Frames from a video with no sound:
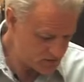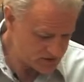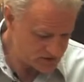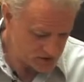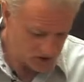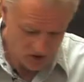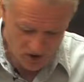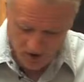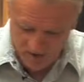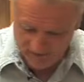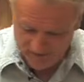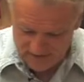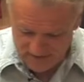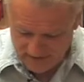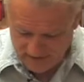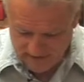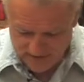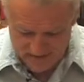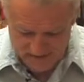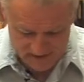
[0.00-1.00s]
which are
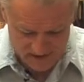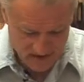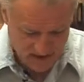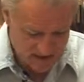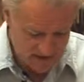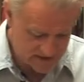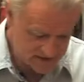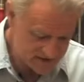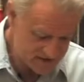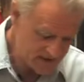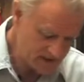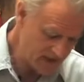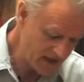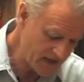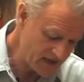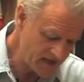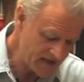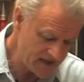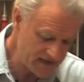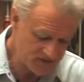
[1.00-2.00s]
obviously the sides,
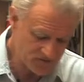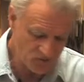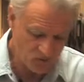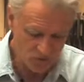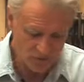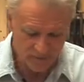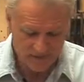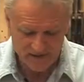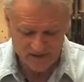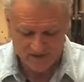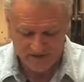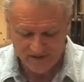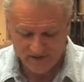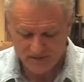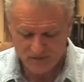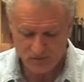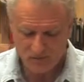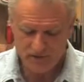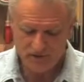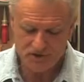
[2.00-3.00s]
and these 4
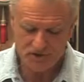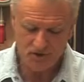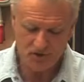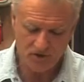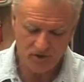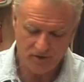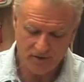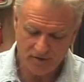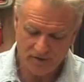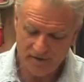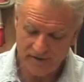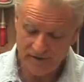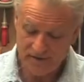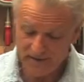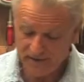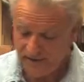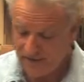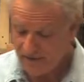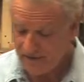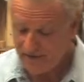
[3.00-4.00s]
pieces which are the
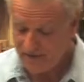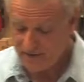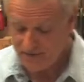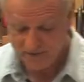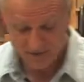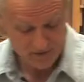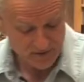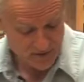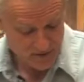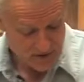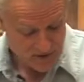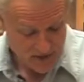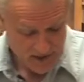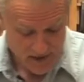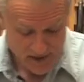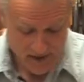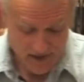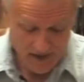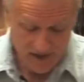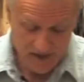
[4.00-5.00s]
lid,
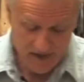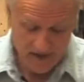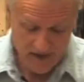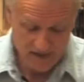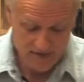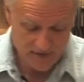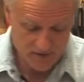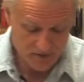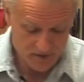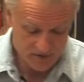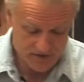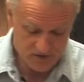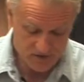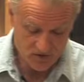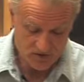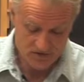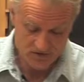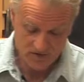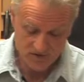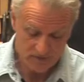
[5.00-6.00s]
and there's
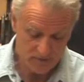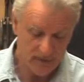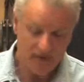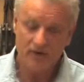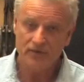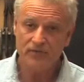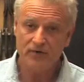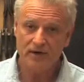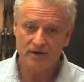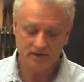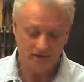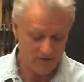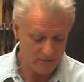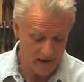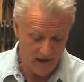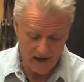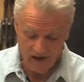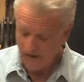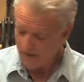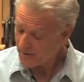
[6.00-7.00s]
also going to be a front and the
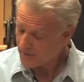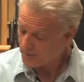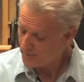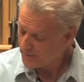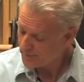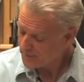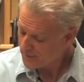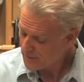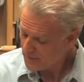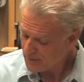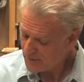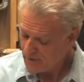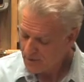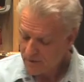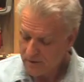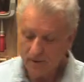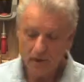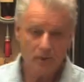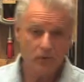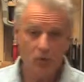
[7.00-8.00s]
back.
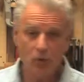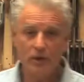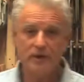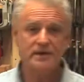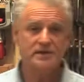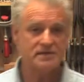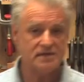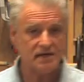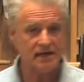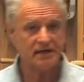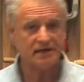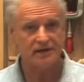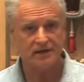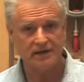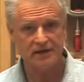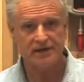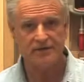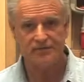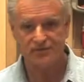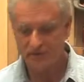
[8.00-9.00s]
I'm going to select the
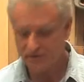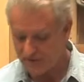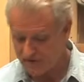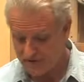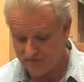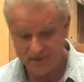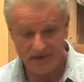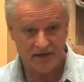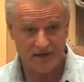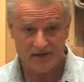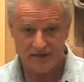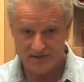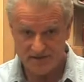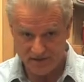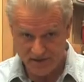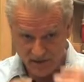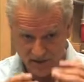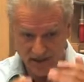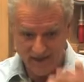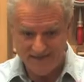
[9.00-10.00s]
lid first because
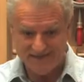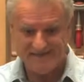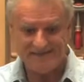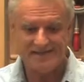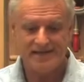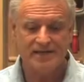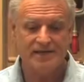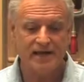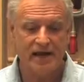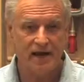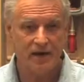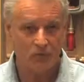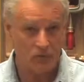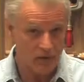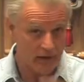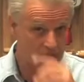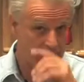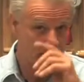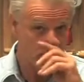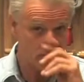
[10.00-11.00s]
I see that
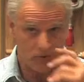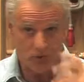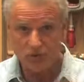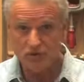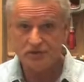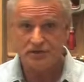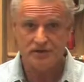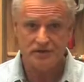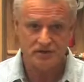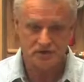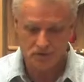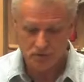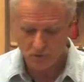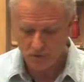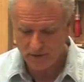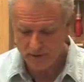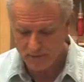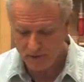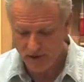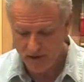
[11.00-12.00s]
when I approach the
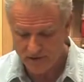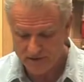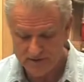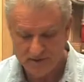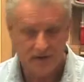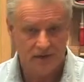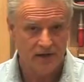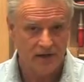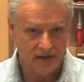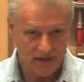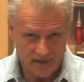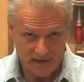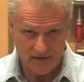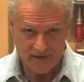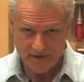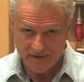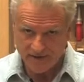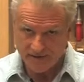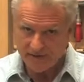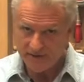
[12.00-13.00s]
jewelry box, and I
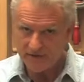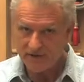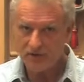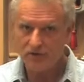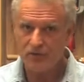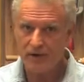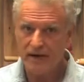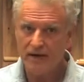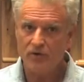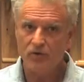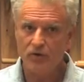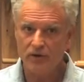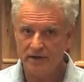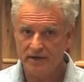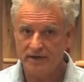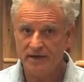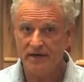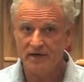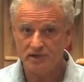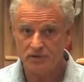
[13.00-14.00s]
think that the grain
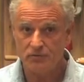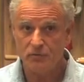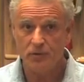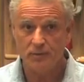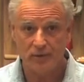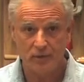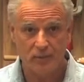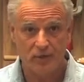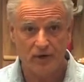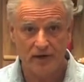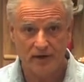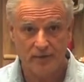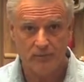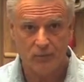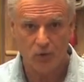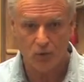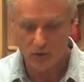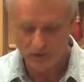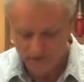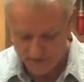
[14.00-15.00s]
orientation will be pretty
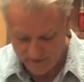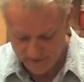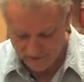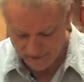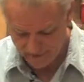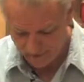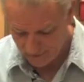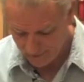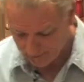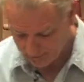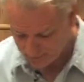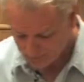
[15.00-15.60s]
important there.